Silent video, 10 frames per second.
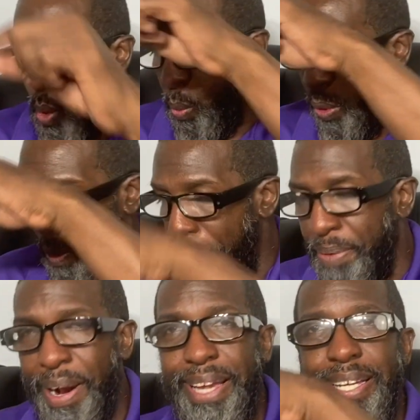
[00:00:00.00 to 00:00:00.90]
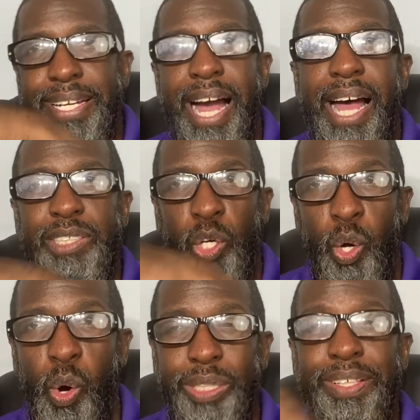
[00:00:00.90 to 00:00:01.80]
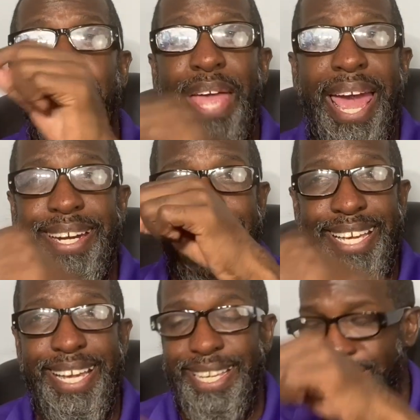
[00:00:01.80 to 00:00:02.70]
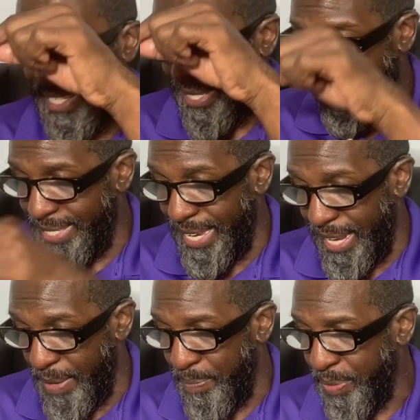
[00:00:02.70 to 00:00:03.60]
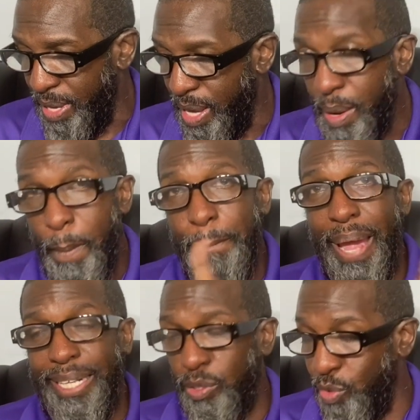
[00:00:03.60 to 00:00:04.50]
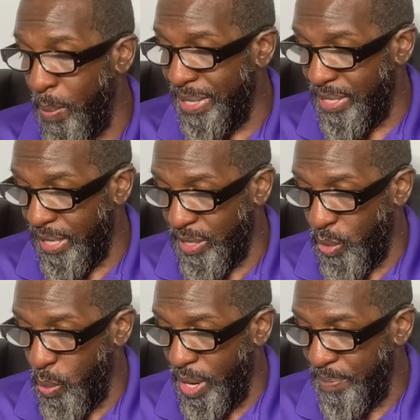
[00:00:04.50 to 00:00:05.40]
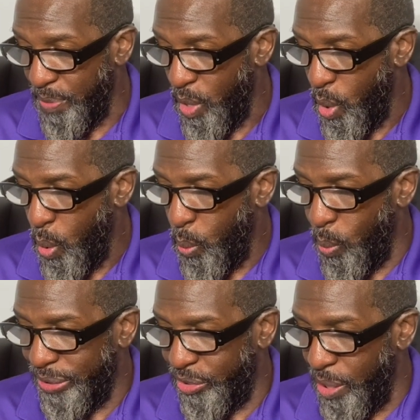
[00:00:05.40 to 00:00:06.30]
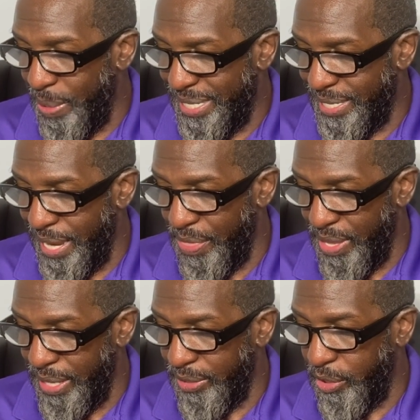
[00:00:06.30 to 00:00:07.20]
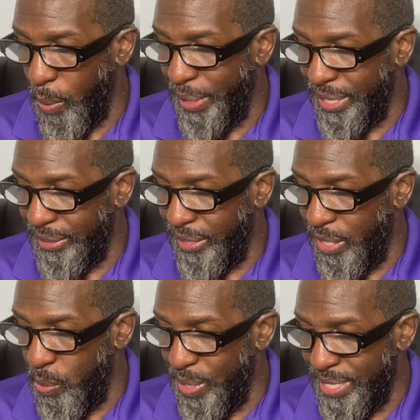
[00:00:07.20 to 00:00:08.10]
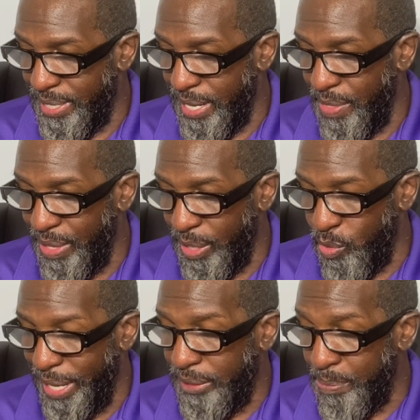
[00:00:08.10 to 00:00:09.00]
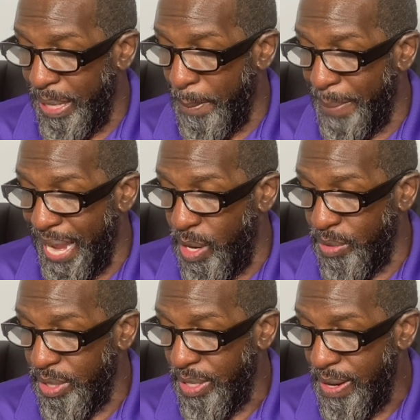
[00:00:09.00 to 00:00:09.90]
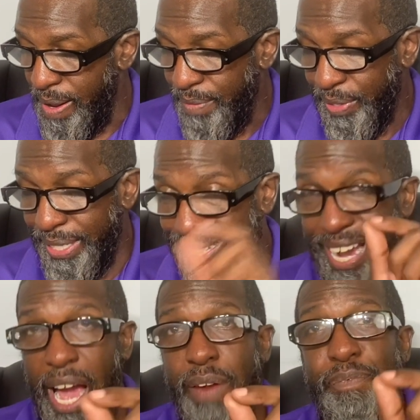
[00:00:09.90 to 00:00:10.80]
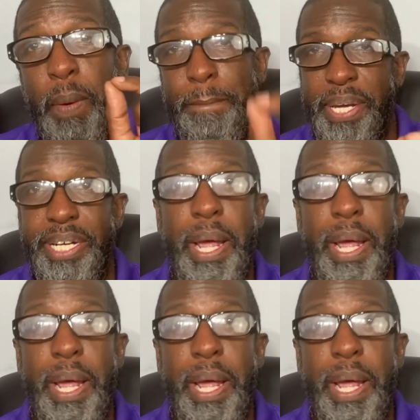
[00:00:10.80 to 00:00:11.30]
When you break God's laws, that is sin. Back to Romans 6 and 1. What shall we say then? Shall we continue in sin that grace may abound? God forbid.